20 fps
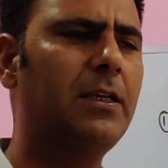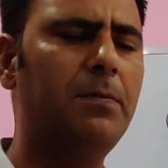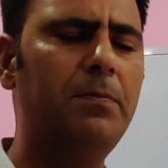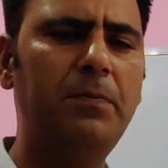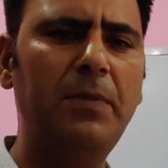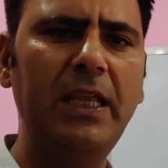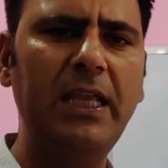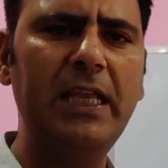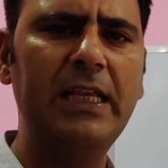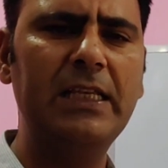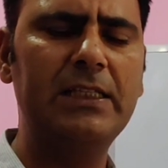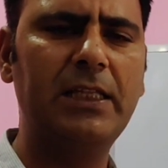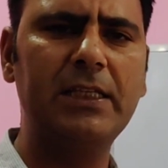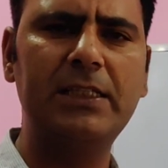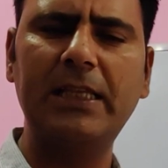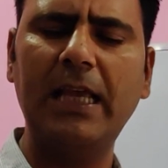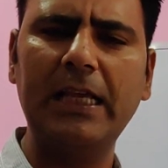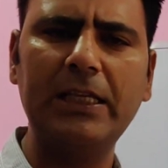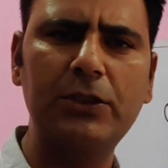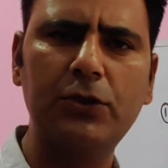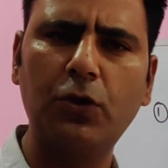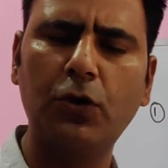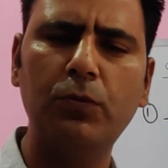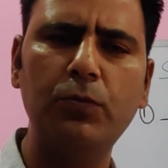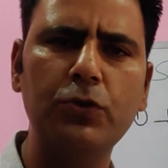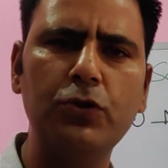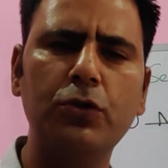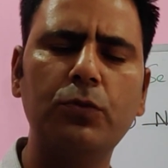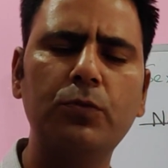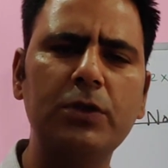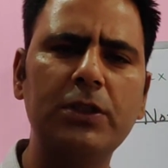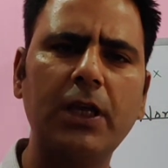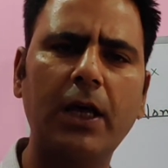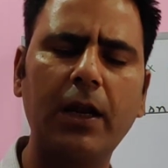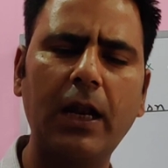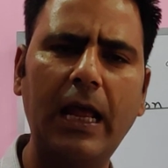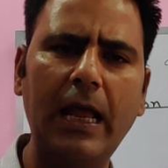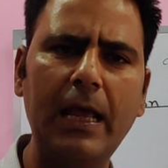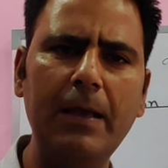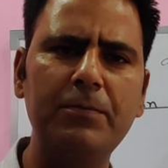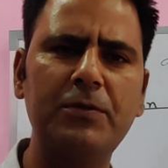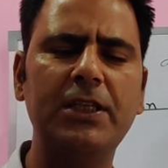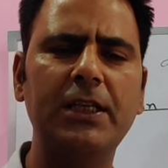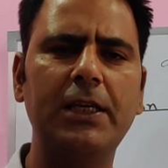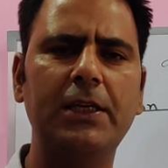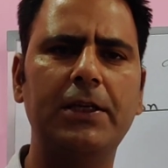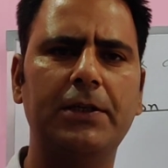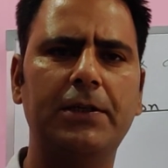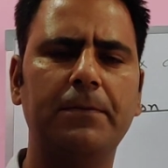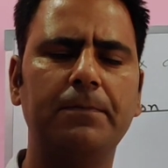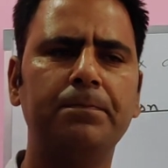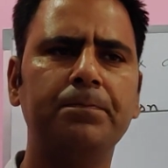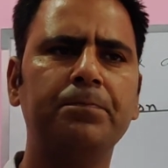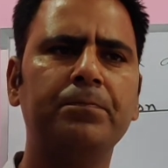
males, the sex chromosomes are absent,